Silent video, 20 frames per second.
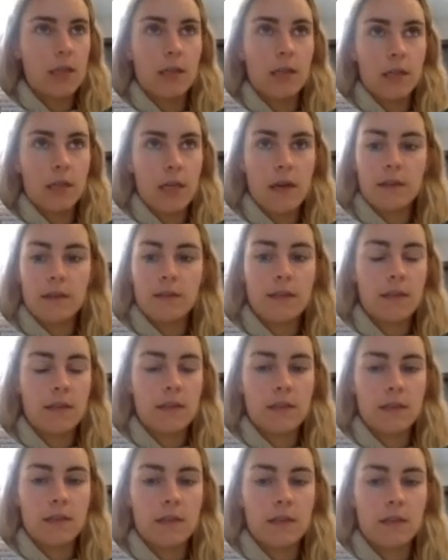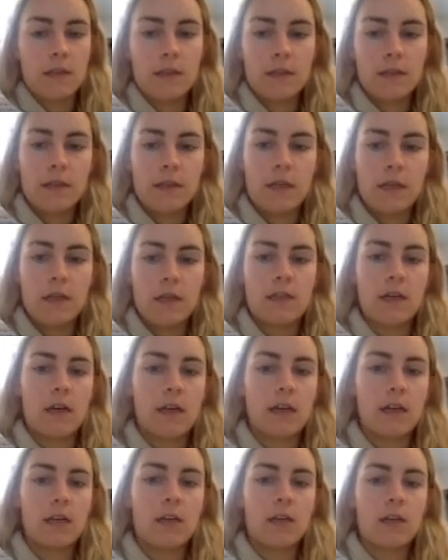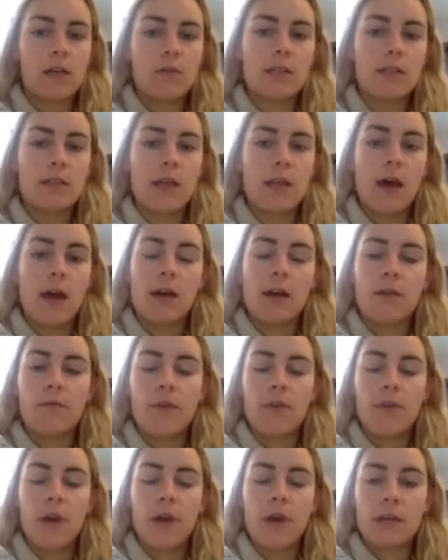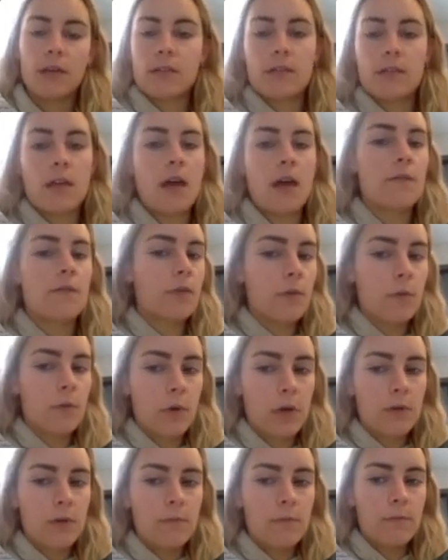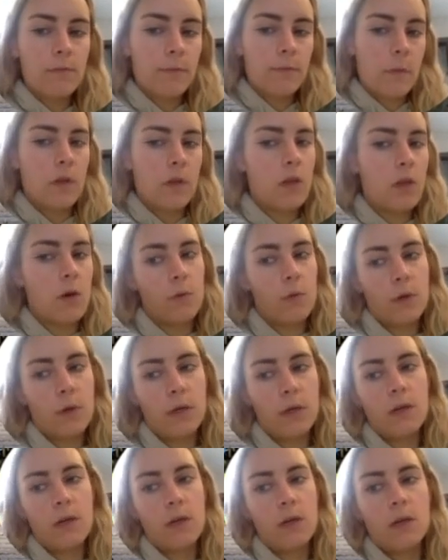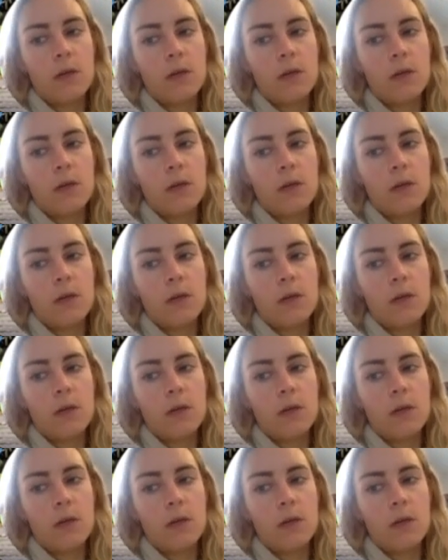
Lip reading: Yes, this is a diagnosis that affects everyone. No one